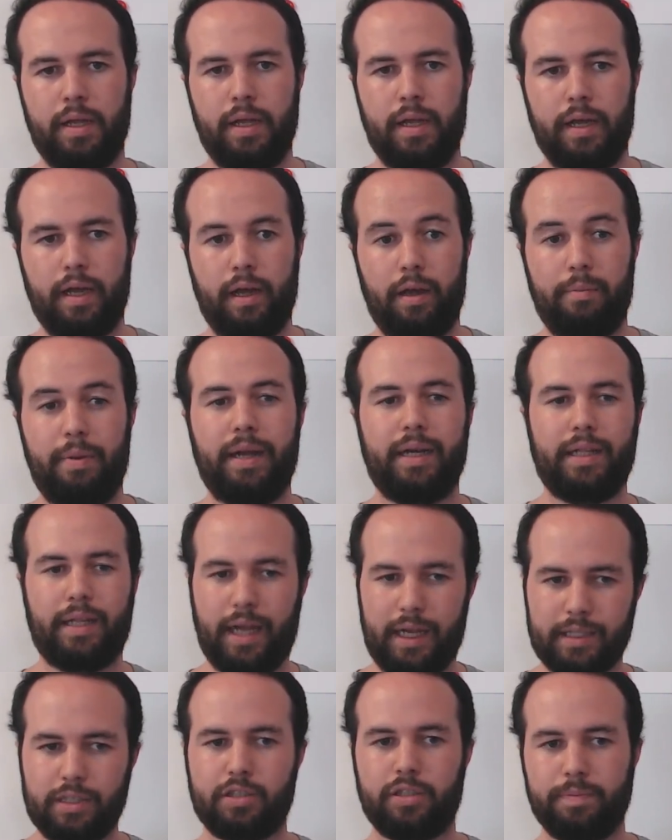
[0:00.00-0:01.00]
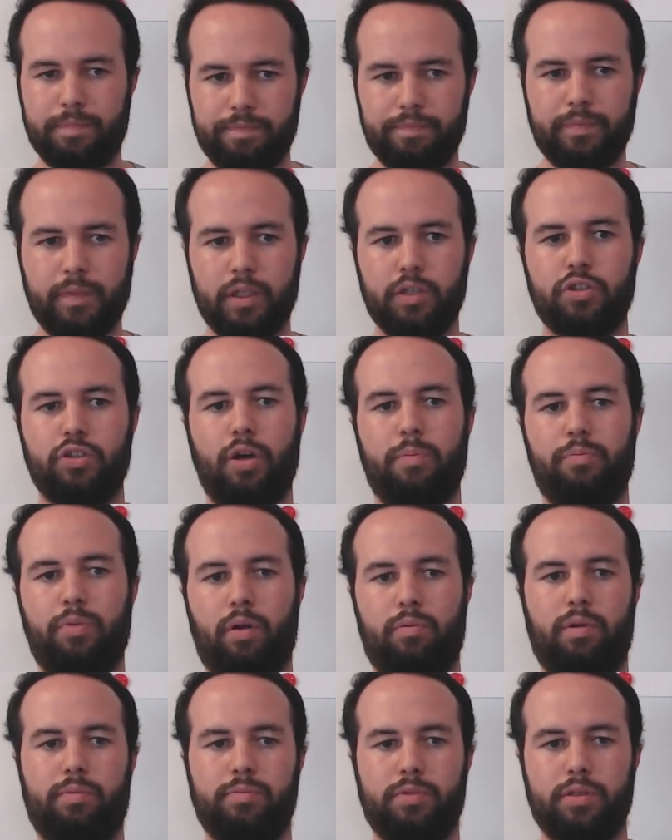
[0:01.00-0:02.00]
but it has some
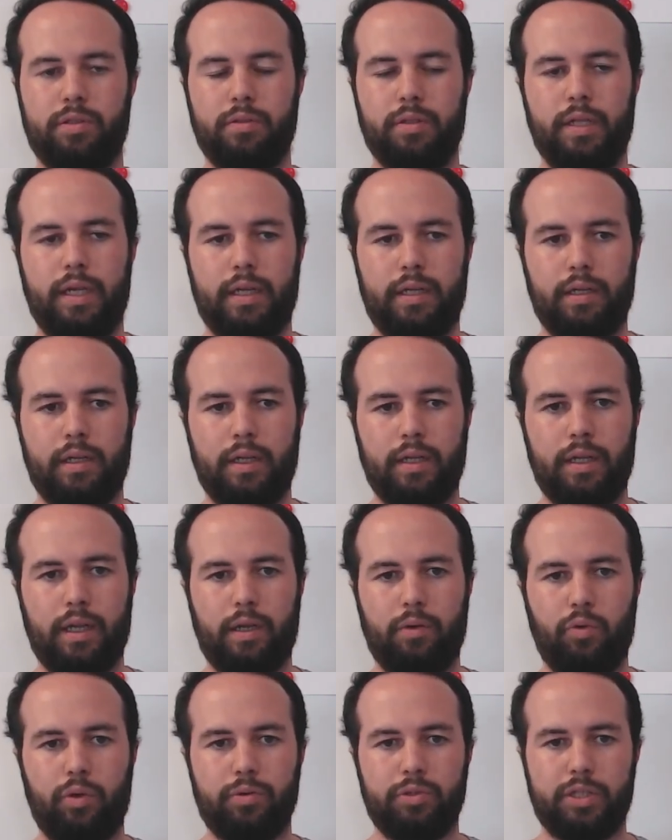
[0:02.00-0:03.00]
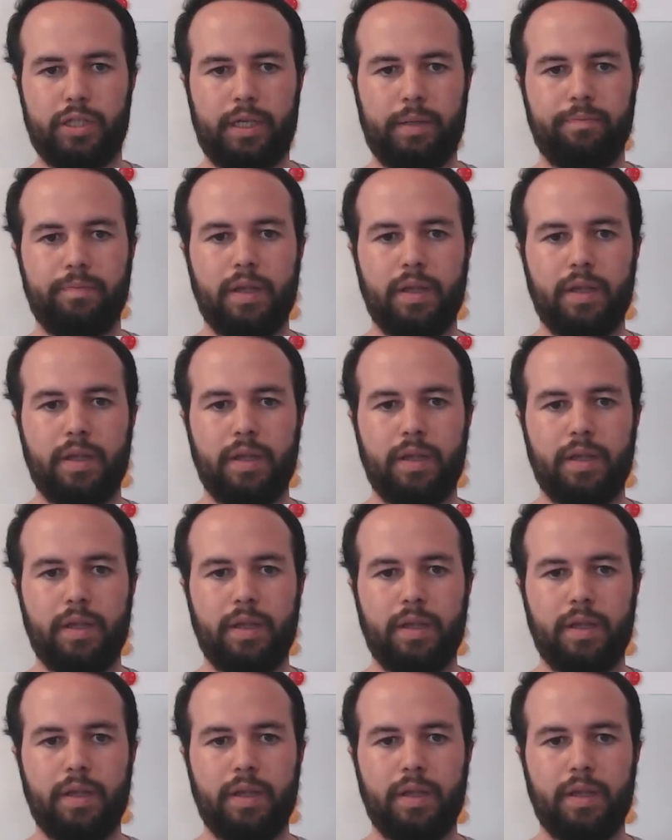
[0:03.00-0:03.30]
problems that we'll see.